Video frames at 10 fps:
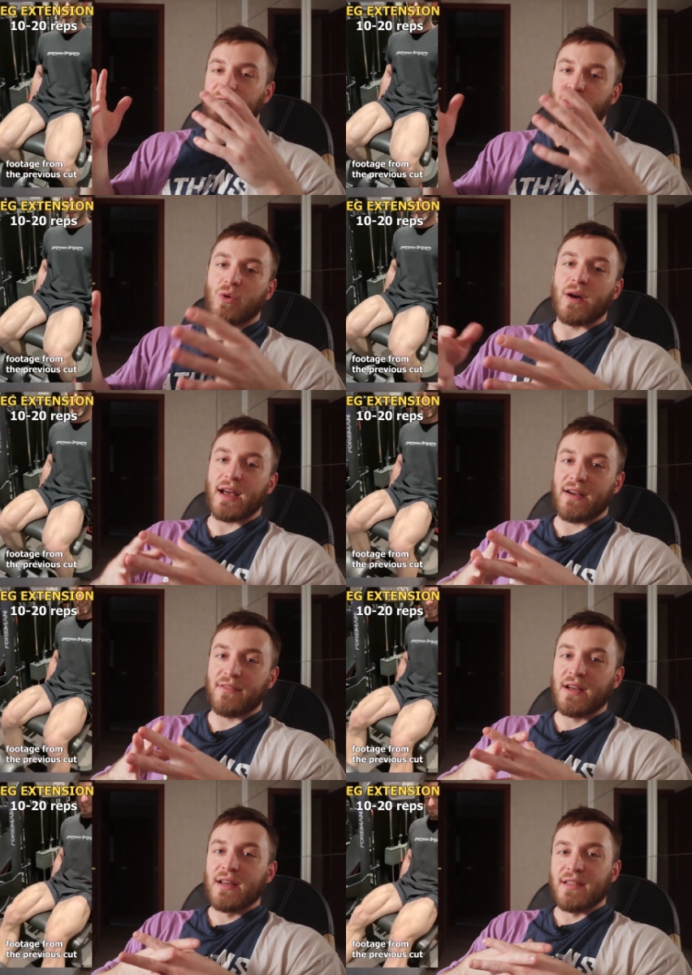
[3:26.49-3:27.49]
I don't
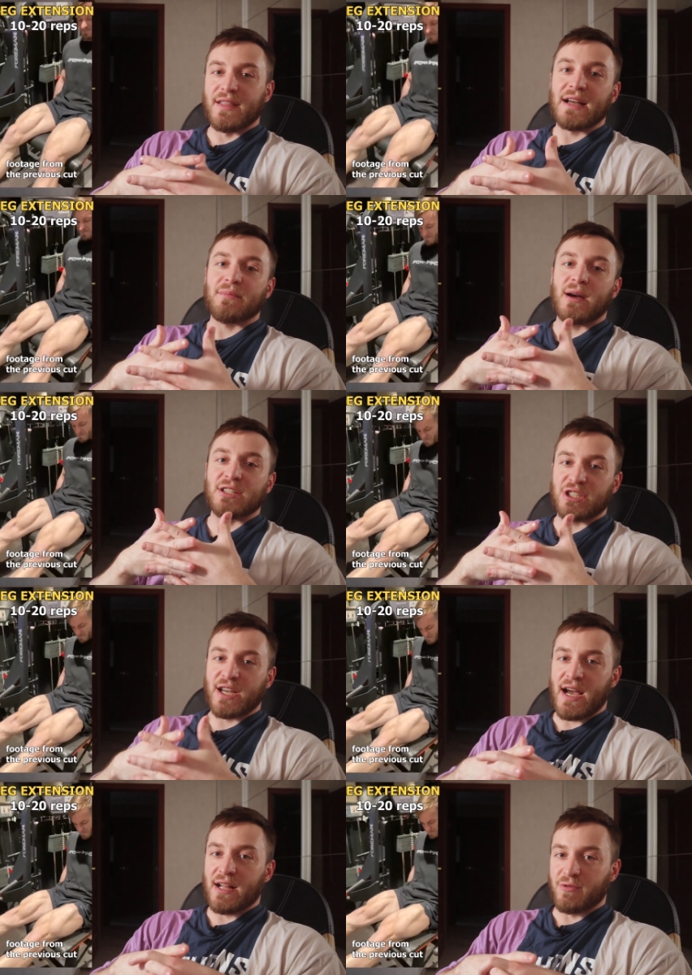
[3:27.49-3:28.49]
have that much
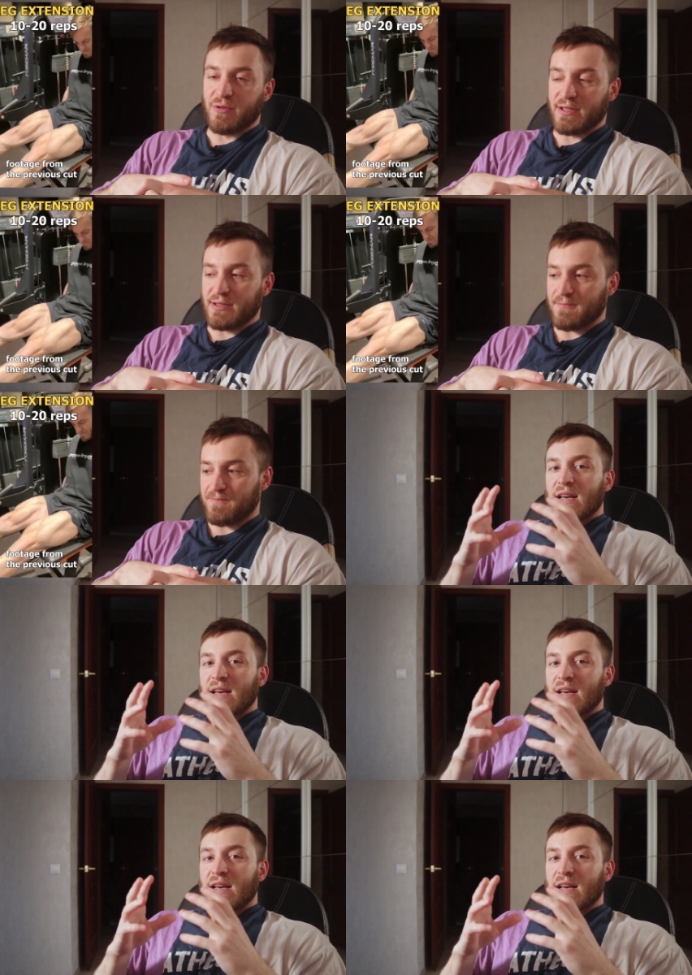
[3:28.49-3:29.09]
calories.